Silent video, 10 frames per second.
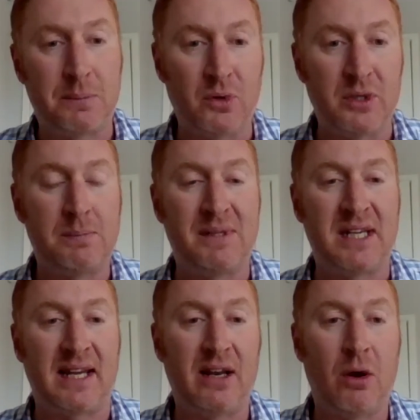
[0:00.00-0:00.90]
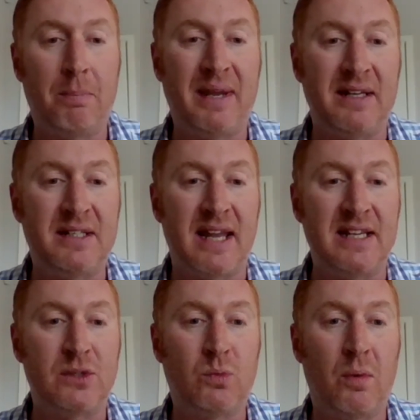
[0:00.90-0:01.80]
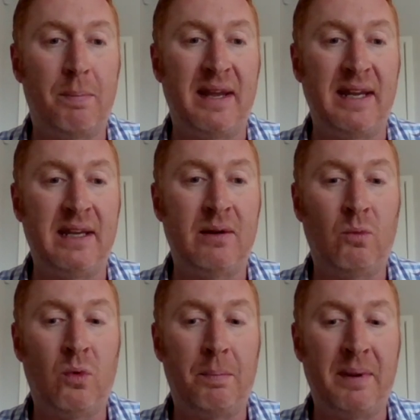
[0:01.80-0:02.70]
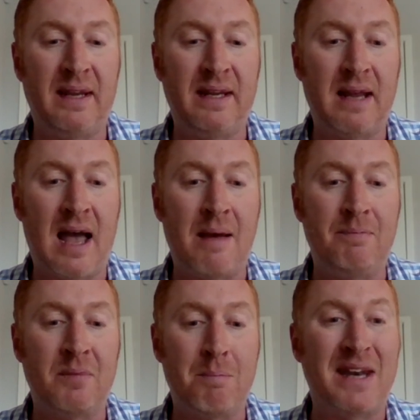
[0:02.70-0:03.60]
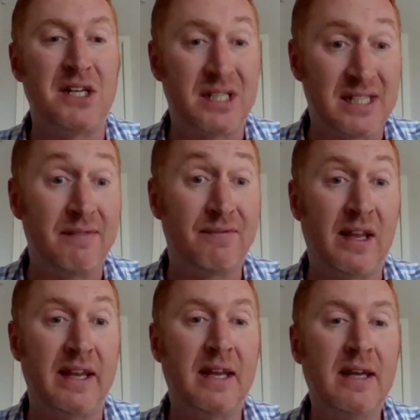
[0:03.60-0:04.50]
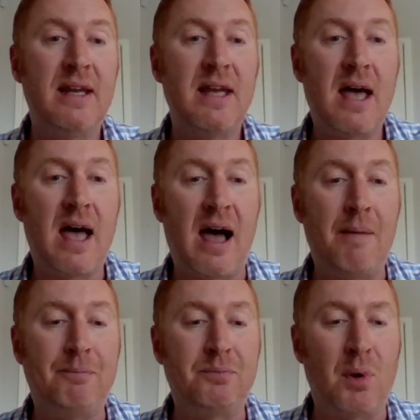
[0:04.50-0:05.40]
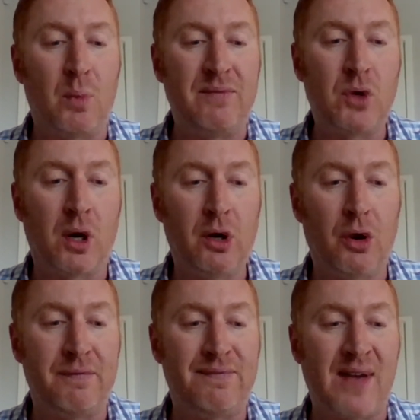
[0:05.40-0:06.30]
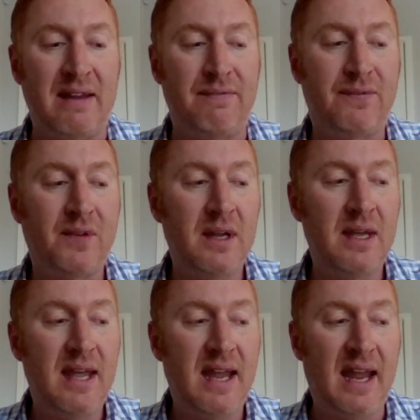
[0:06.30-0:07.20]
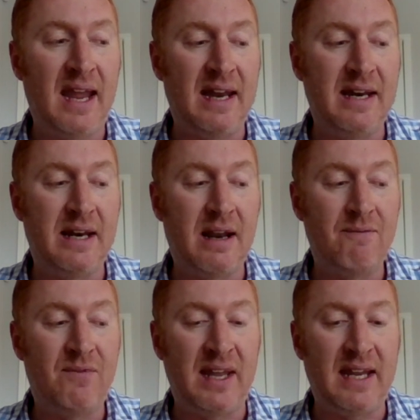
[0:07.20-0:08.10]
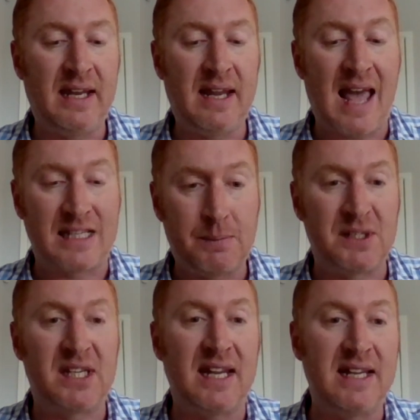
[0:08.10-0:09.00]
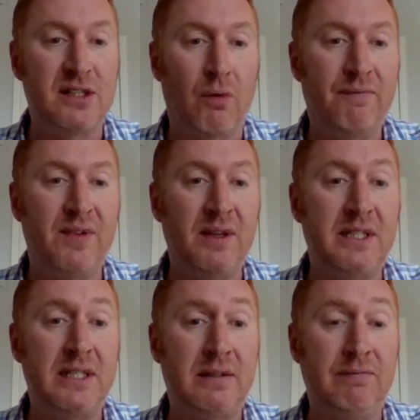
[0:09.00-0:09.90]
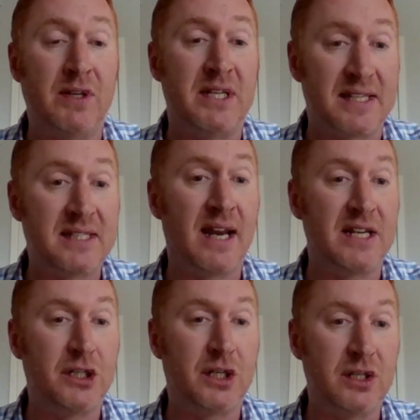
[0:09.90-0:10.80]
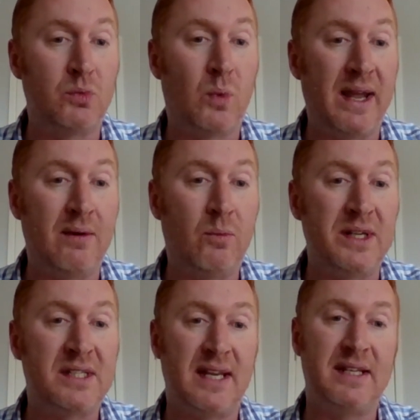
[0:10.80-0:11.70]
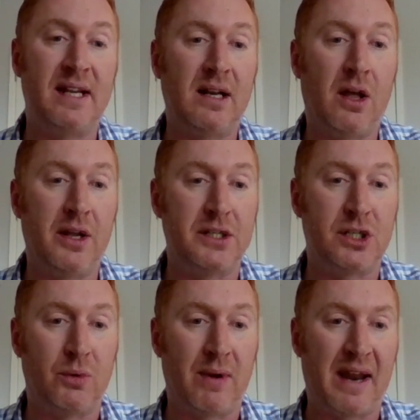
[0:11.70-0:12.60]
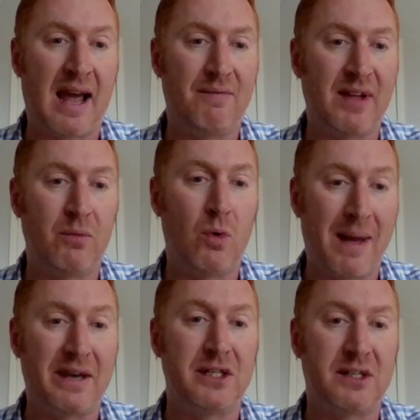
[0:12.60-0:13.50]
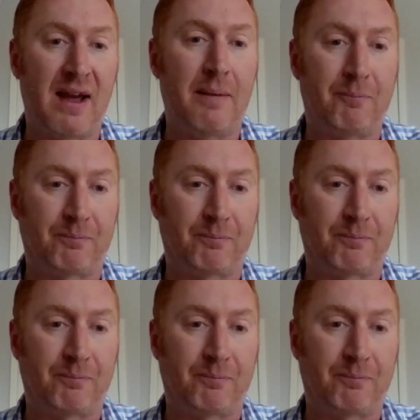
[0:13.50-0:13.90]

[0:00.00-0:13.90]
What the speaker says: points, particularly on peak dates, will be managed safely. But we've got a lot of faith in the expertise of the destinations we're sending clients to around how they will manage that.